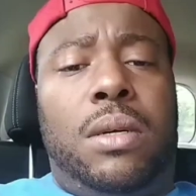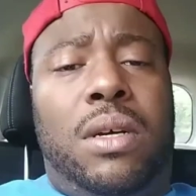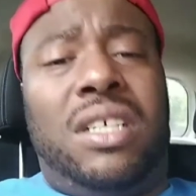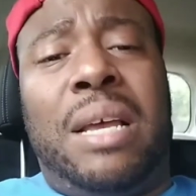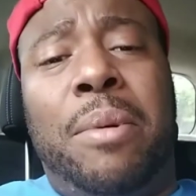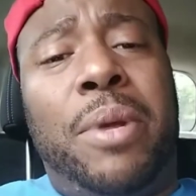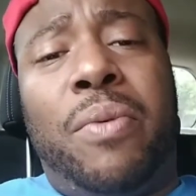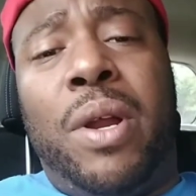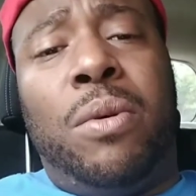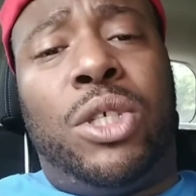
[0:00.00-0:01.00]
Because I'm going to be
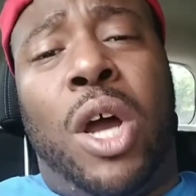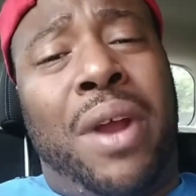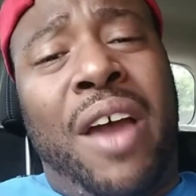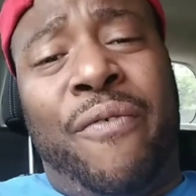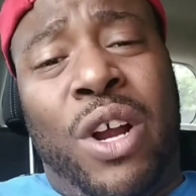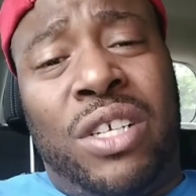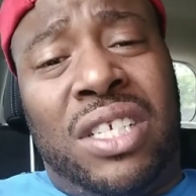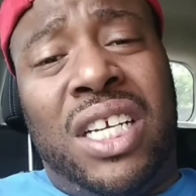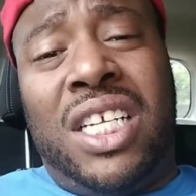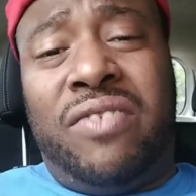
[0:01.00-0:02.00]
real with y'all. When I first
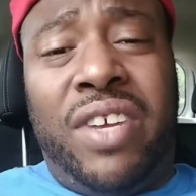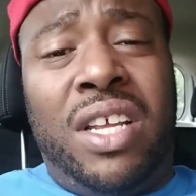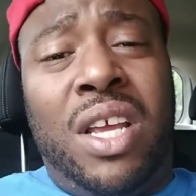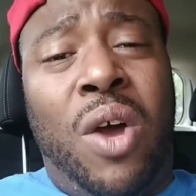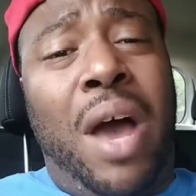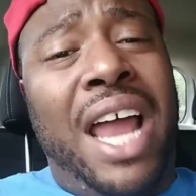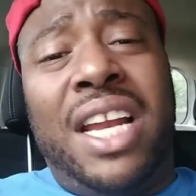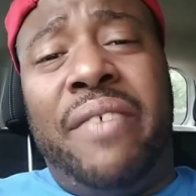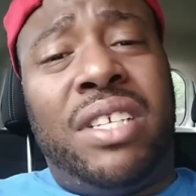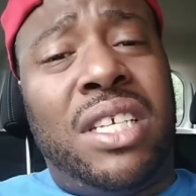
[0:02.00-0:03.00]
seen this video, I
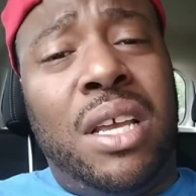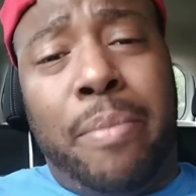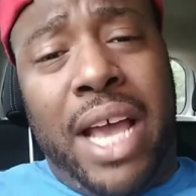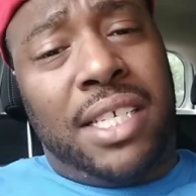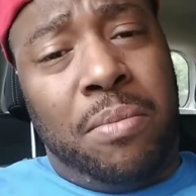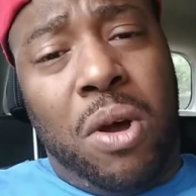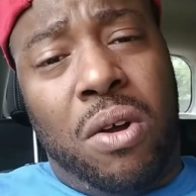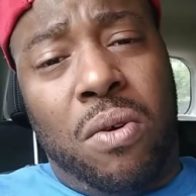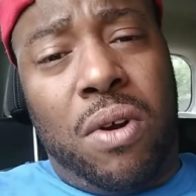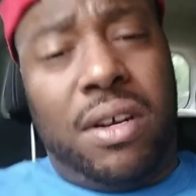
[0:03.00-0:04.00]
didn't even see a basketball
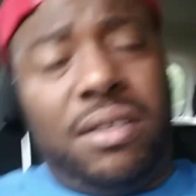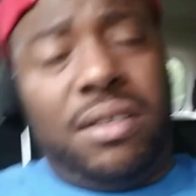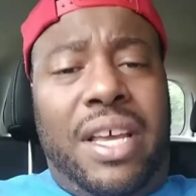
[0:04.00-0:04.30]
court.